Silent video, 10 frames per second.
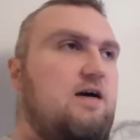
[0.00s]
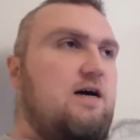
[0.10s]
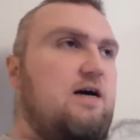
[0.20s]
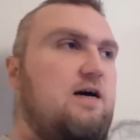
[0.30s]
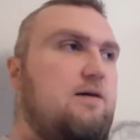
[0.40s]

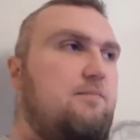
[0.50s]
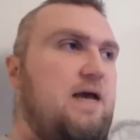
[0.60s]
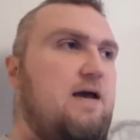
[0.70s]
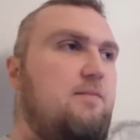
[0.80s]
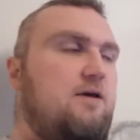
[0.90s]
uh,
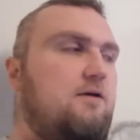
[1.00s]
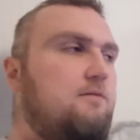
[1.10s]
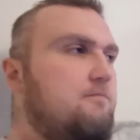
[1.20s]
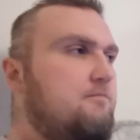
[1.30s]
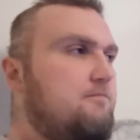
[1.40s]

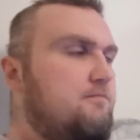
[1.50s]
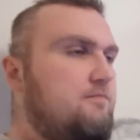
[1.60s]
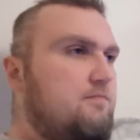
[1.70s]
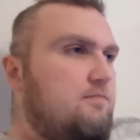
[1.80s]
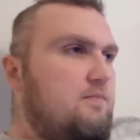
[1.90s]
Pammy.
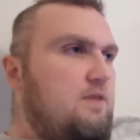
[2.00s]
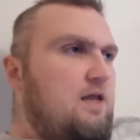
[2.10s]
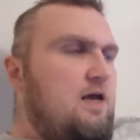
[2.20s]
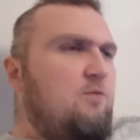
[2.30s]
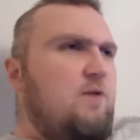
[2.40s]
And we